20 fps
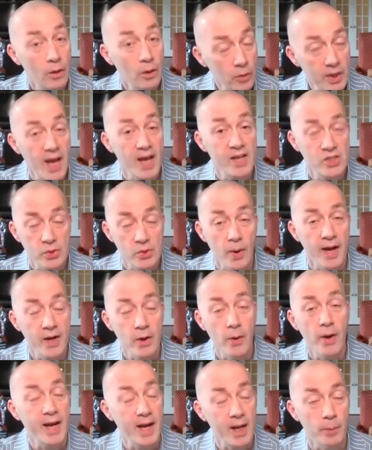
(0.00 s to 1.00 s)
Okay, so
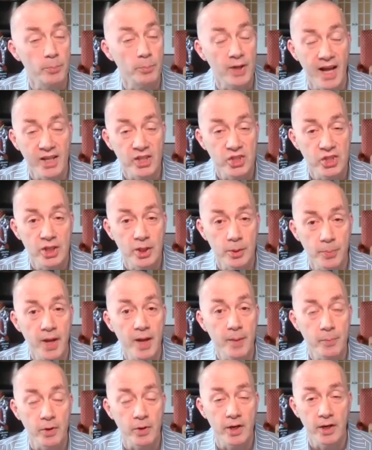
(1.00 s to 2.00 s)
I know I got a blank sheet of
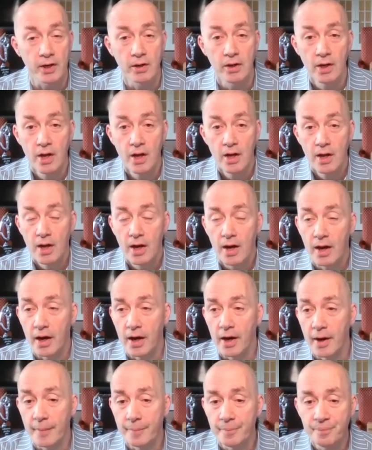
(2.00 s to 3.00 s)
paper here.
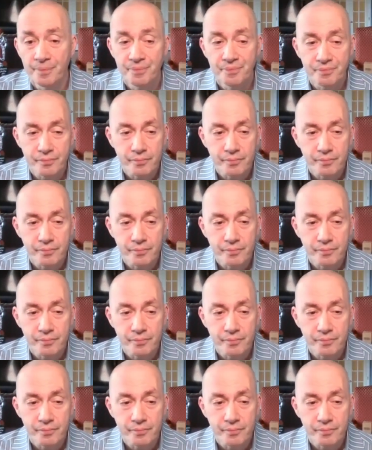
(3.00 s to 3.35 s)
Um,